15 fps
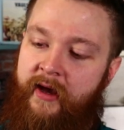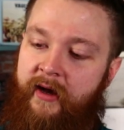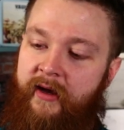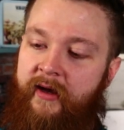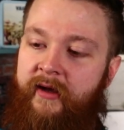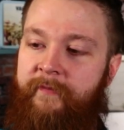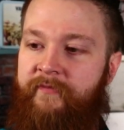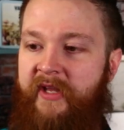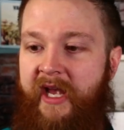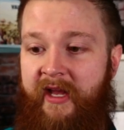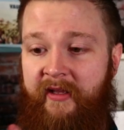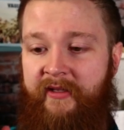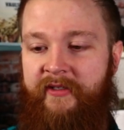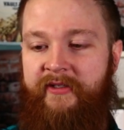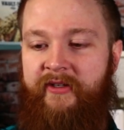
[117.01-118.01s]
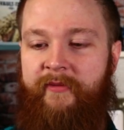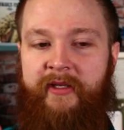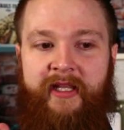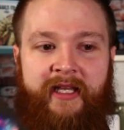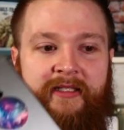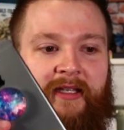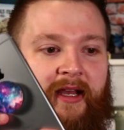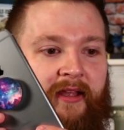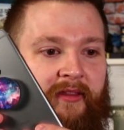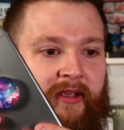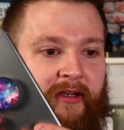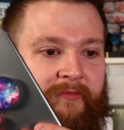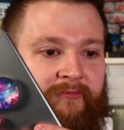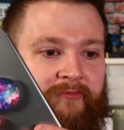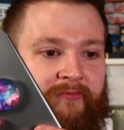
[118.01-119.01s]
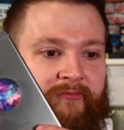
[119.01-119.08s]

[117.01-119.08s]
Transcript: Um, yeah, so I mean, that's on there.